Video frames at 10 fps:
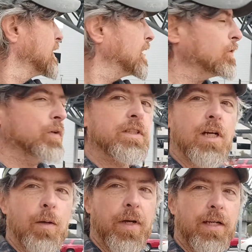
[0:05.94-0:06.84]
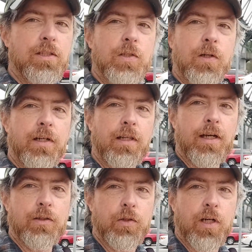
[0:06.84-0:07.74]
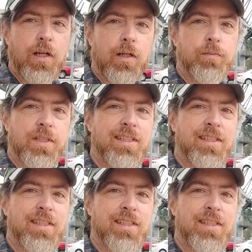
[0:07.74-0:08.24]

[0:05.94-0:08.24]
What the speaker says: Every time I get started, a loud truck comes.